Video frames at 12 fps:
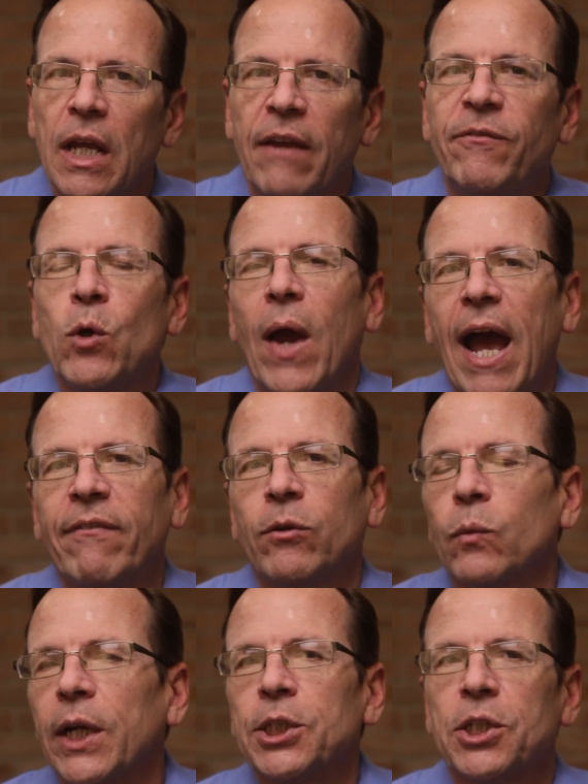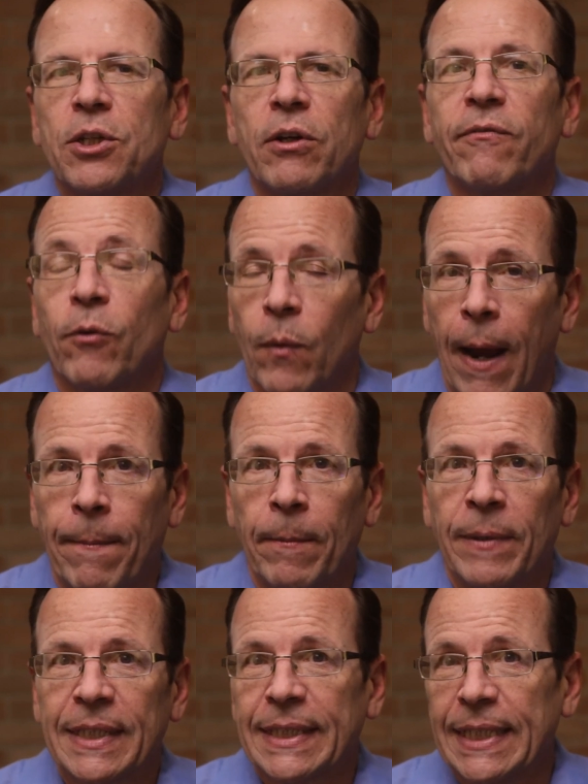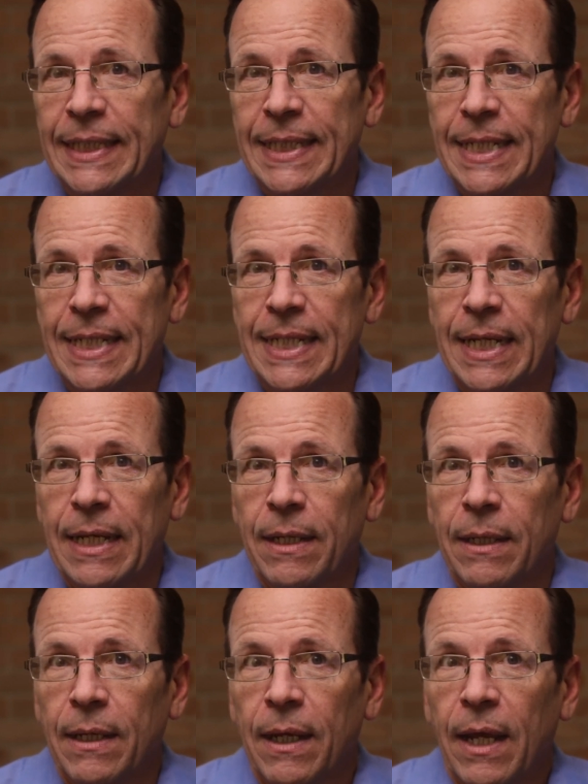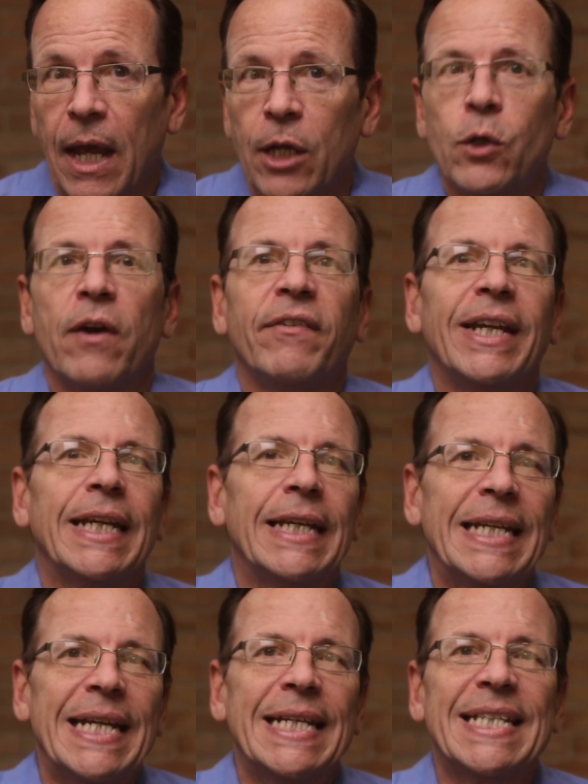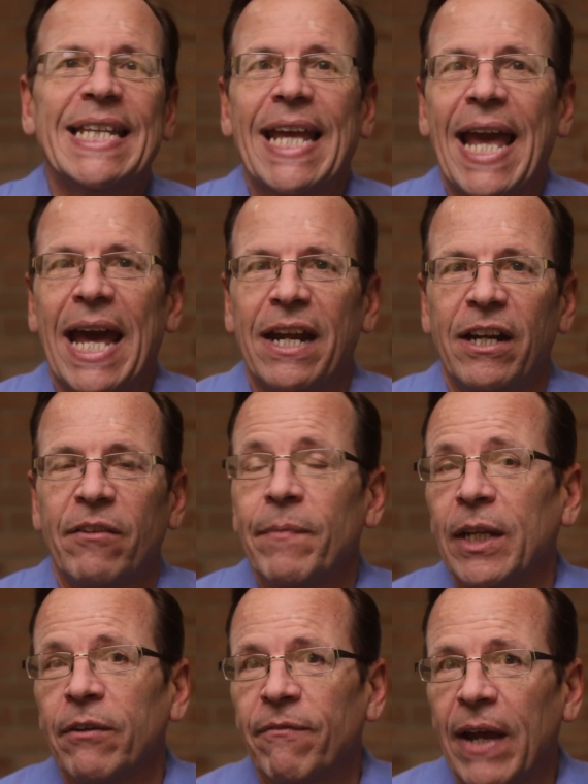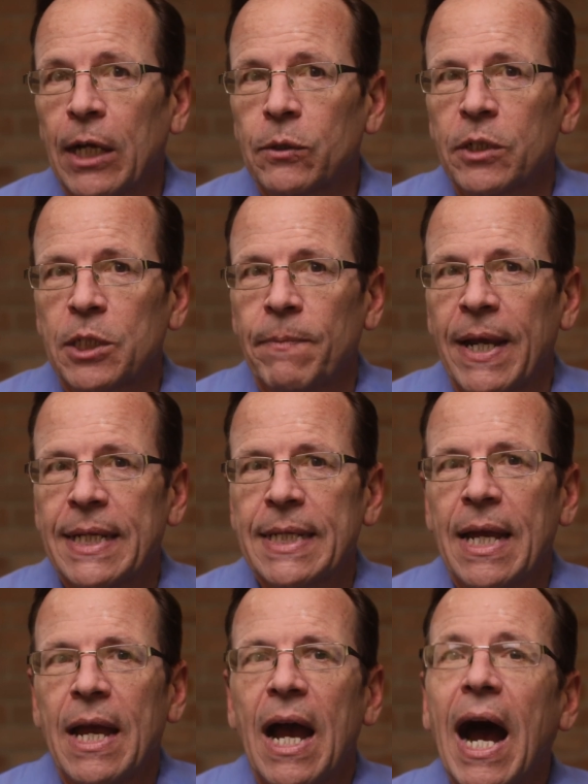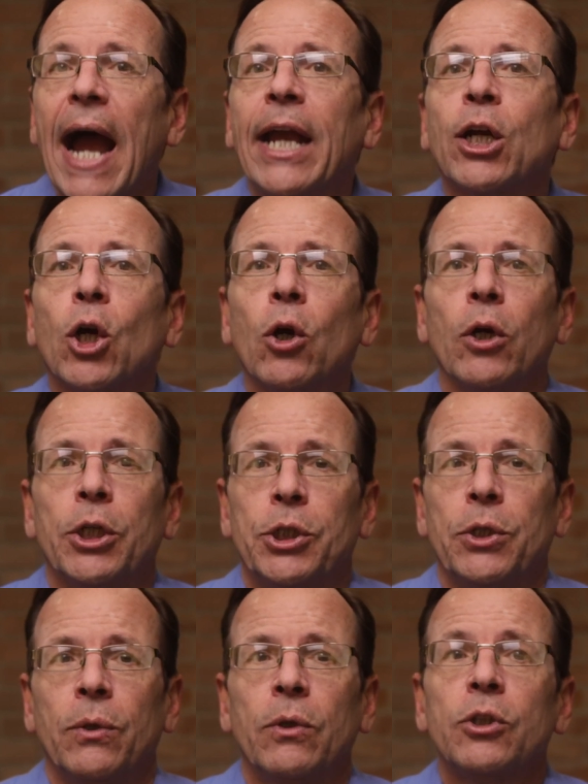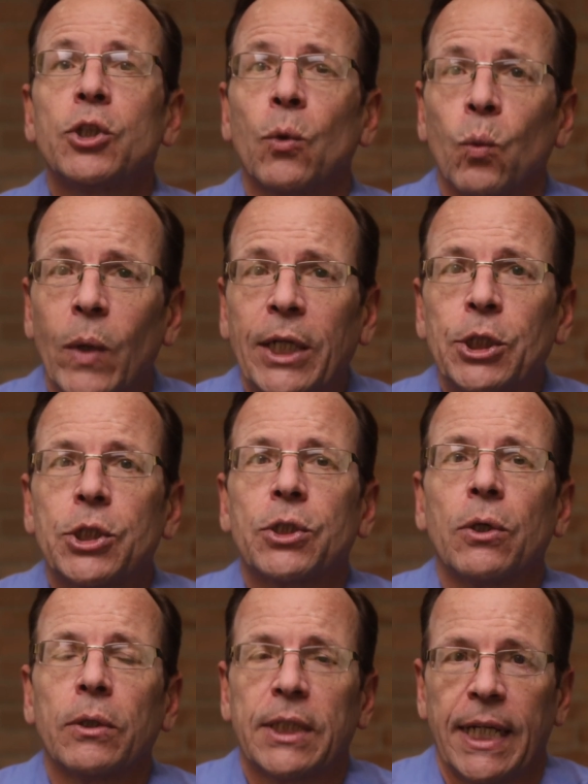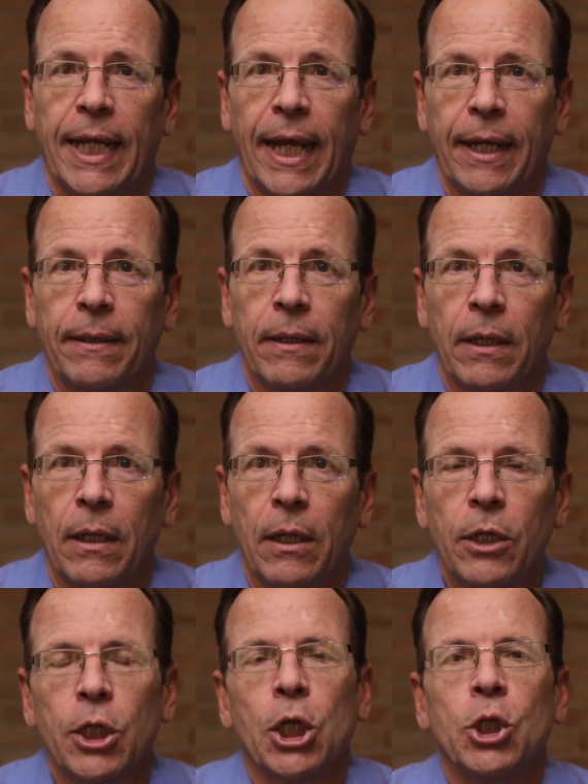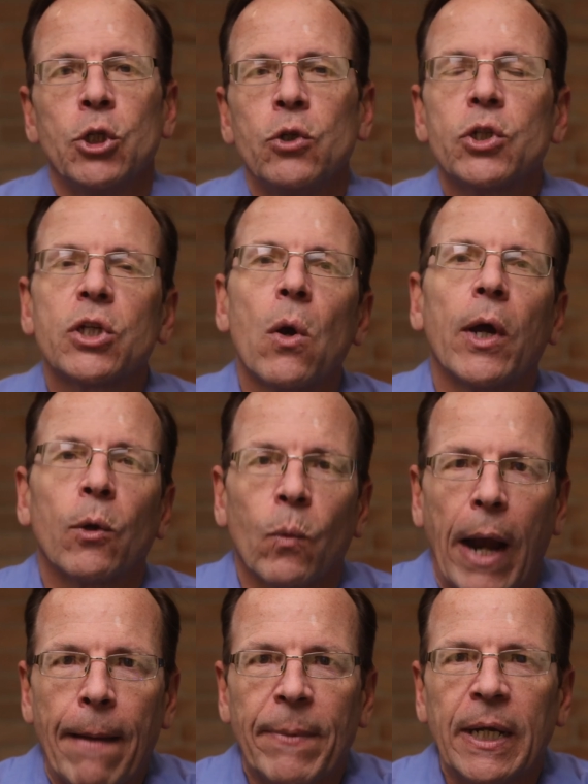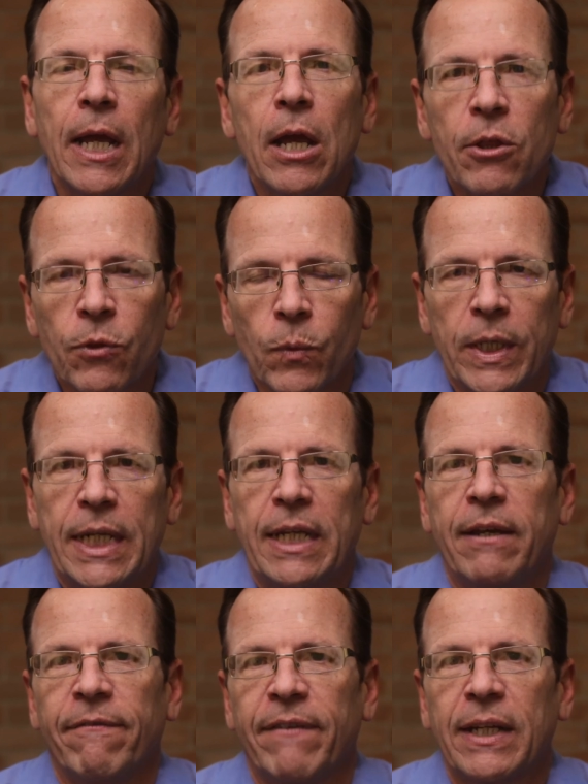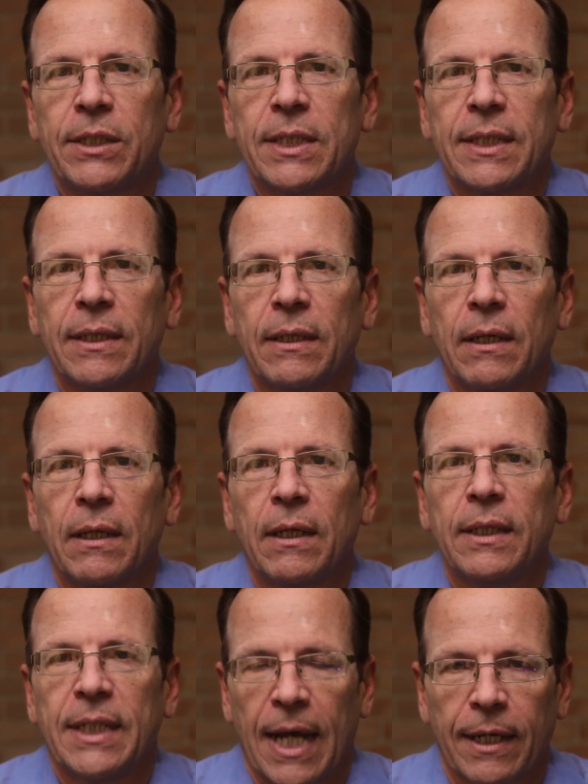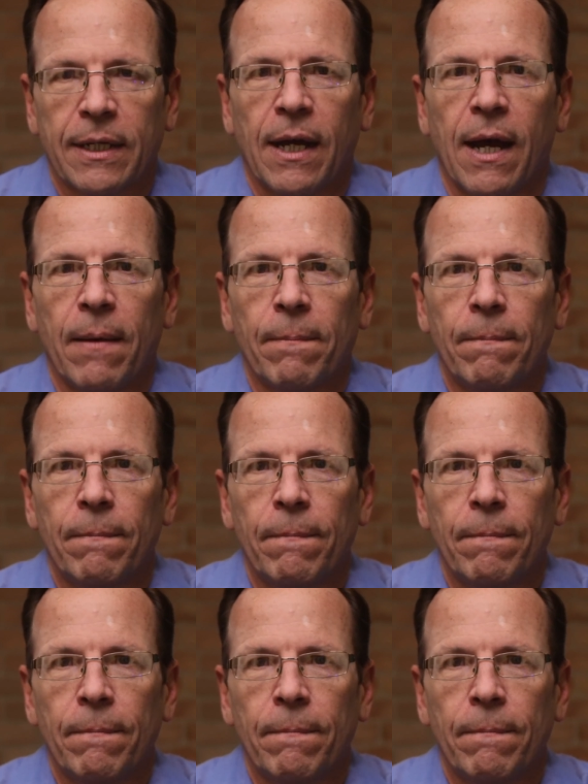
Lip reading: If you haven't registered for RAPID plus TCT and you have any needs in the additive manufacturing space, I encourage you to register today. You can do so at rapid3devent.com.